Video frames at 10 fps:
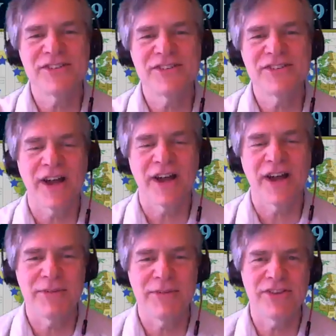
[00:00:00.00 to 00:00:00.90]
this
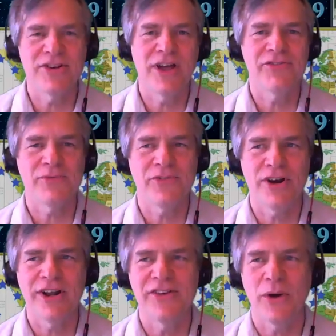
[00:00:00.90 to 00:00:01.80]
time. I see that you have some
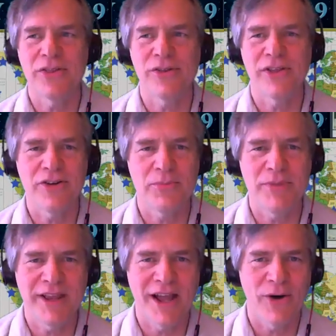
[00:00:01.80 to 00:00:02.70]
very nice weather there. You're
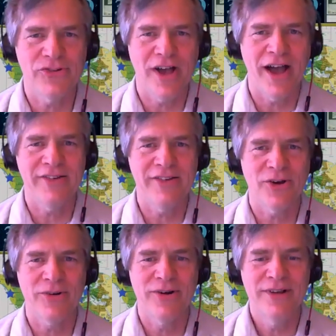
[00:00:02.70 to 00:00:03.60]
being outside,
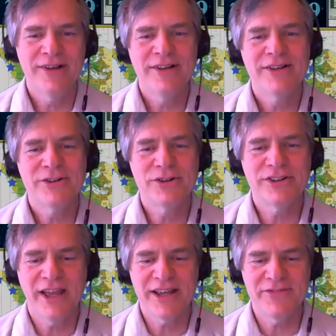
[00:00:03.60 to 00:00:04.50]
so good to
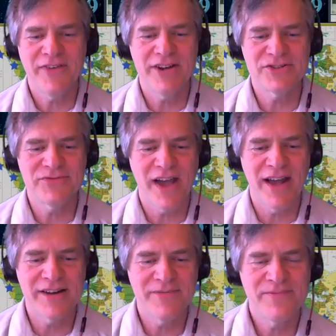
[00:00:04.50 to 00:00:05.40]
take advantage of that.